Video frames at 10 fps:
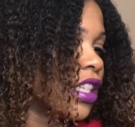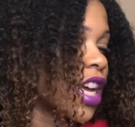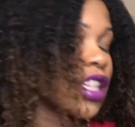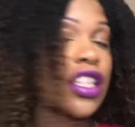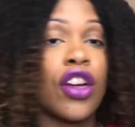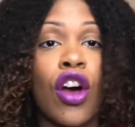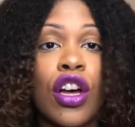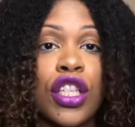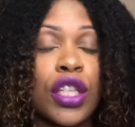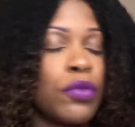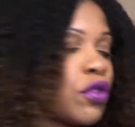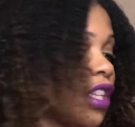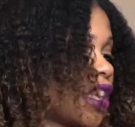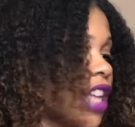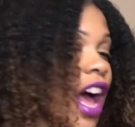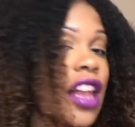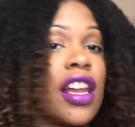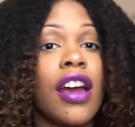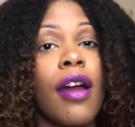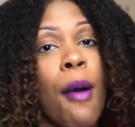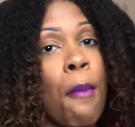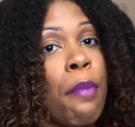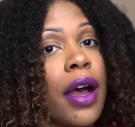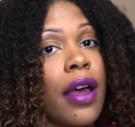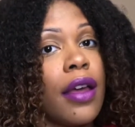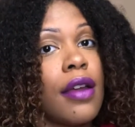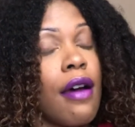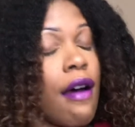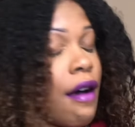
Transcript: does it all smoothie styler, but